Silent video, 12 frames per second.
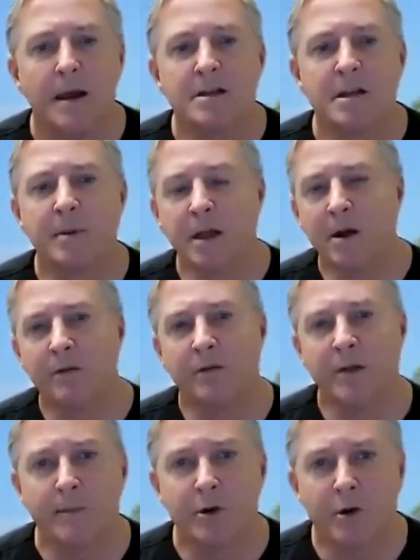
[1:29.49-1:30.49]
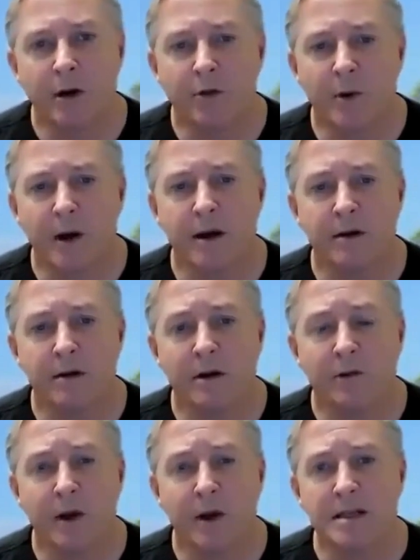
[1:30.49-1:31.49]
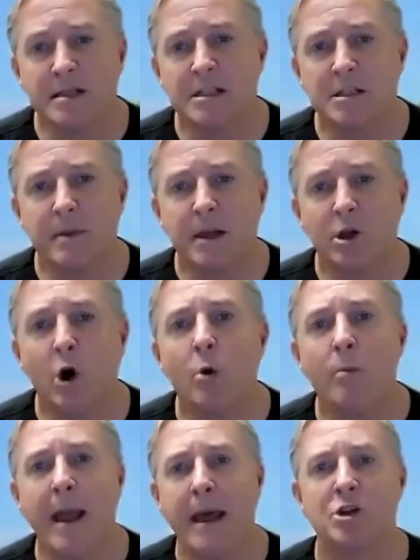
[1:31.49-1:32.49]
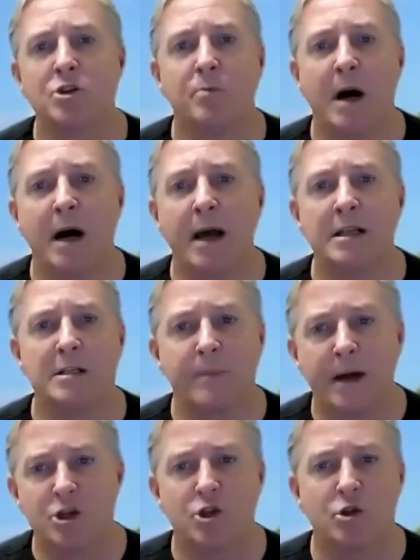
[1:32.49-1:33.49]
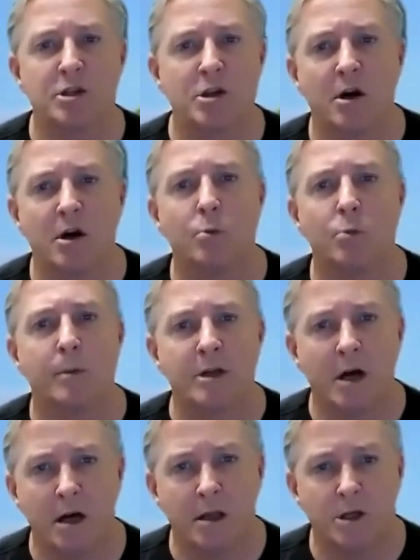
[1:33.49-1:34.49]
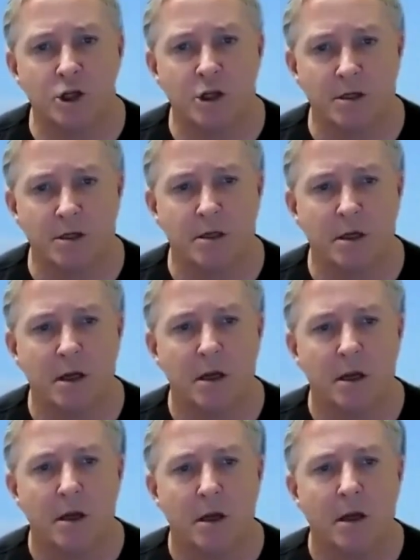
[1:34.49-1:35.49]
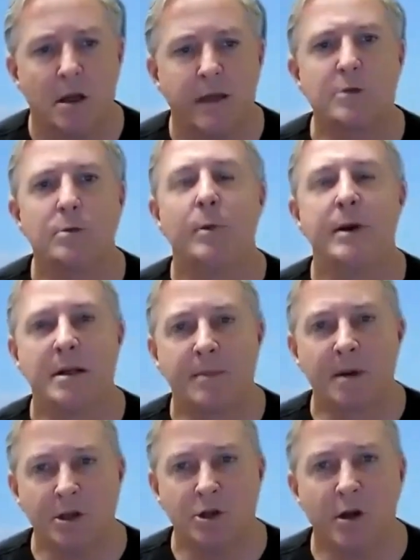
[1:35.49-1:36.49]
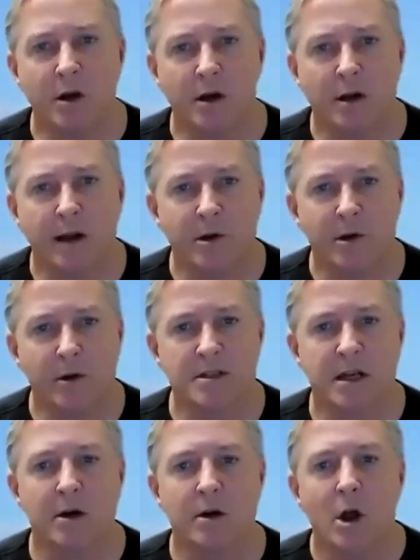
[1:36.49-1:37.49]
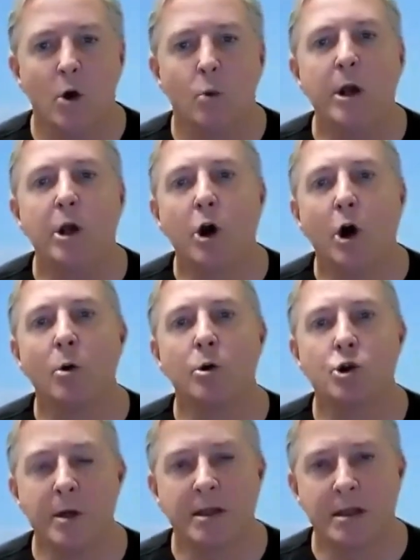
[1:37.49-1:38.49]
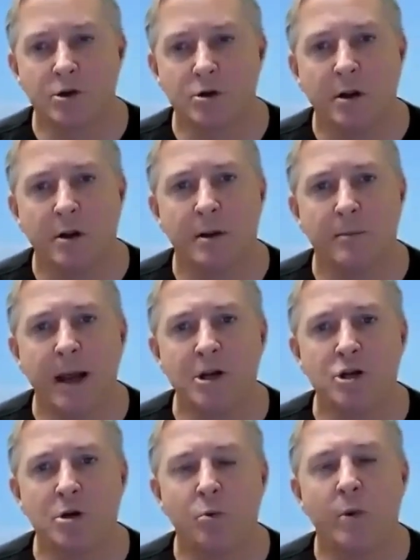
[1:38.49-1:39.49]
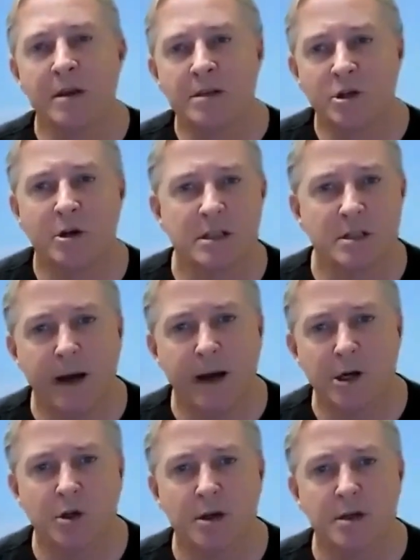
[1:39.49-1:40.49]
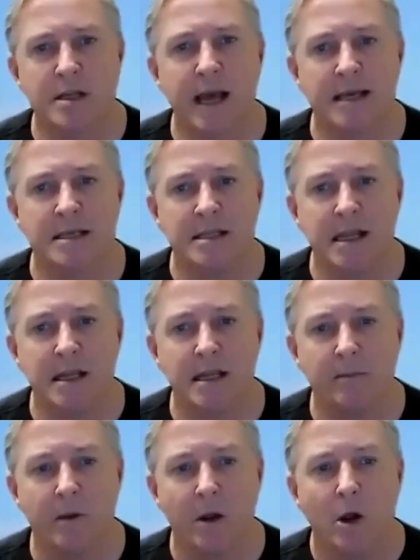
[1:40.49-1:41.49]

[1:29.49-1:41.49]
Typically, inflammatory arthritis needs to be co-managed by a specialist called a rheumatologist. That's what we typically do here at Kalani Total Center. We co-treat the patient with certain specialists as needed.